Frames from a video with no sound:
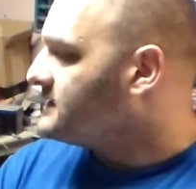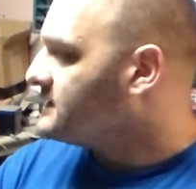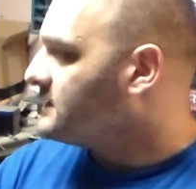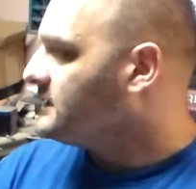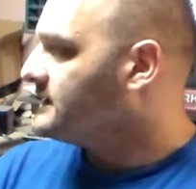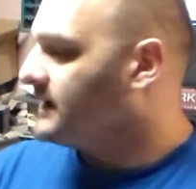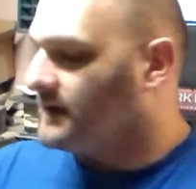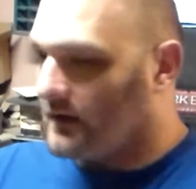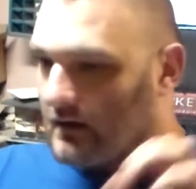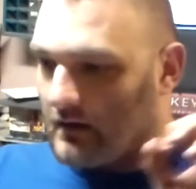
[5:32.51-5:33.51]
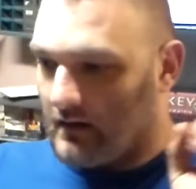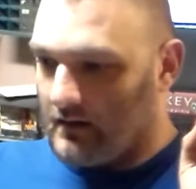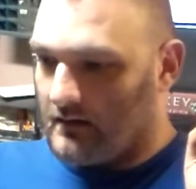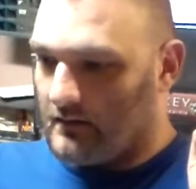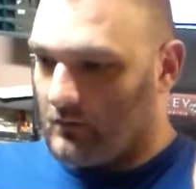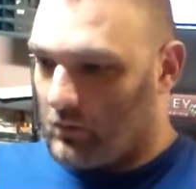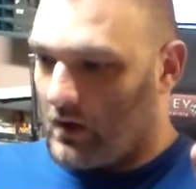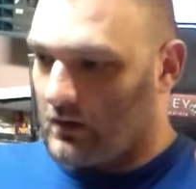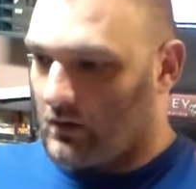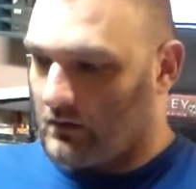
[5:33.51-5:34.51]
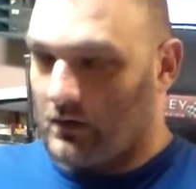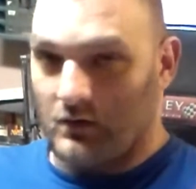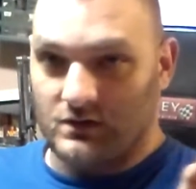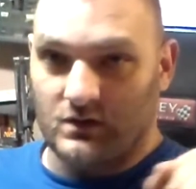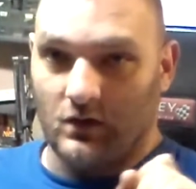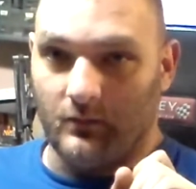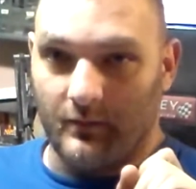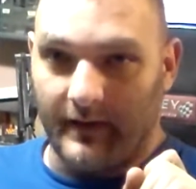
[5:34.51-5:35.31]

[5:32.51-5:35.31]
She's got the one on, no strobe.